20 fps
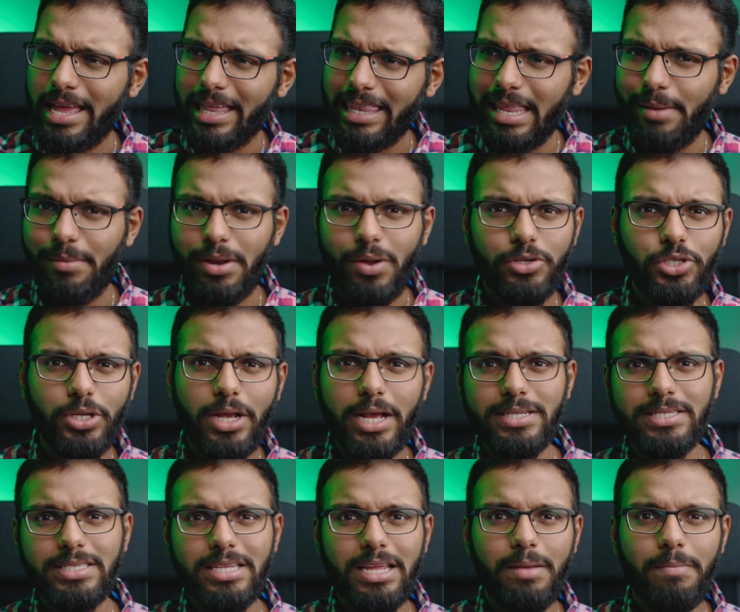Let me know what you
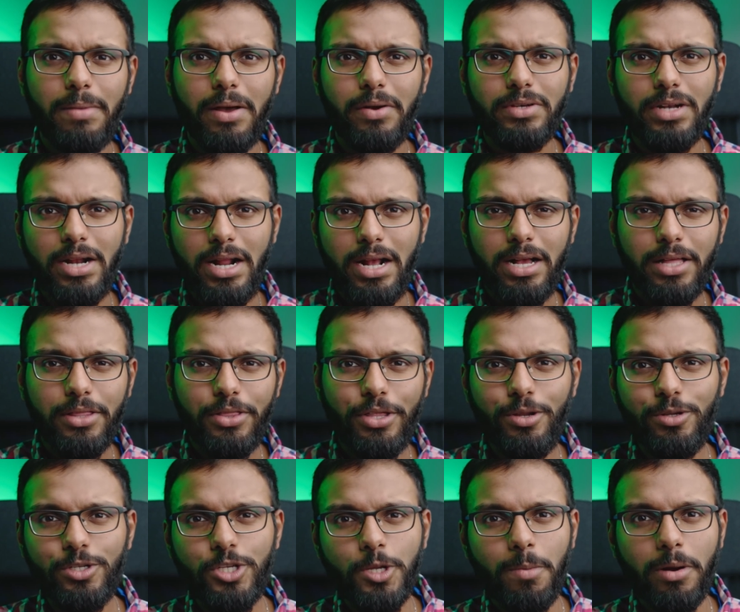guys think about the
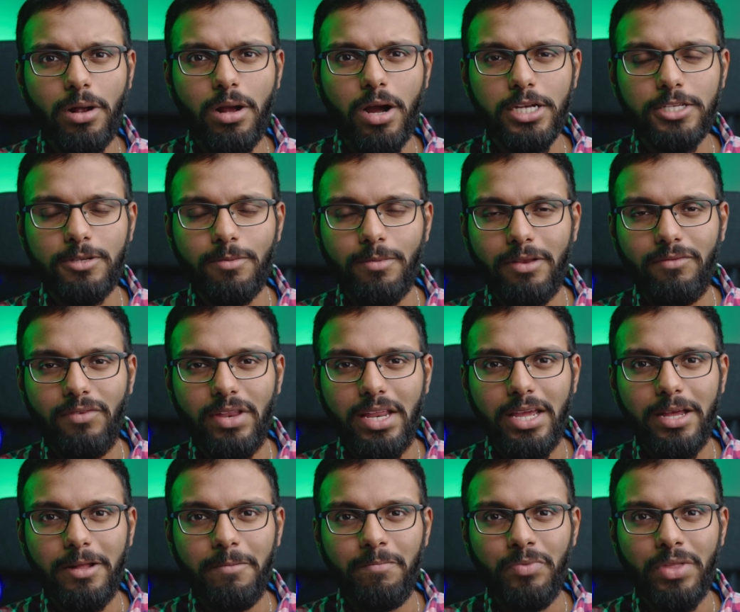new supercards from
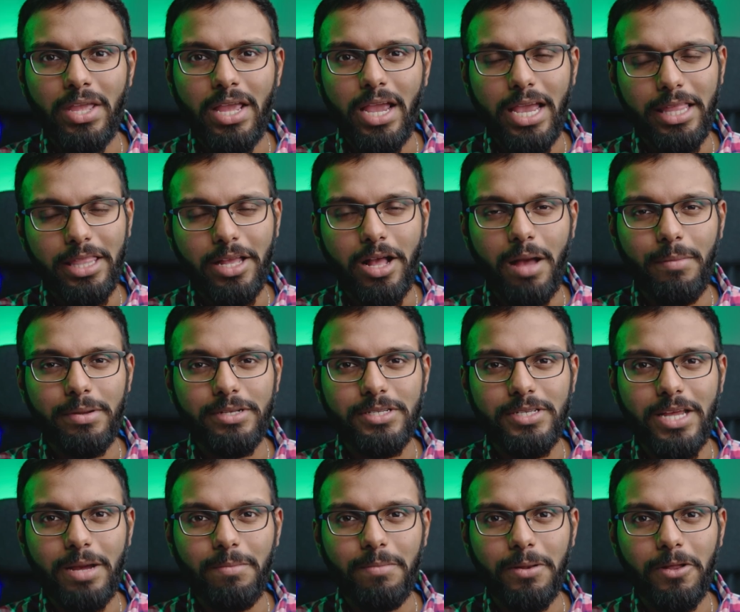NVIDIA in the comments
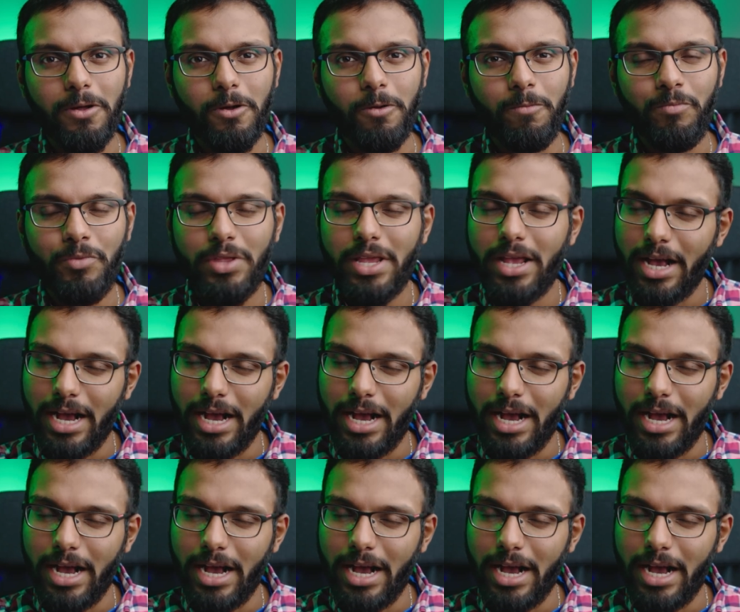down below.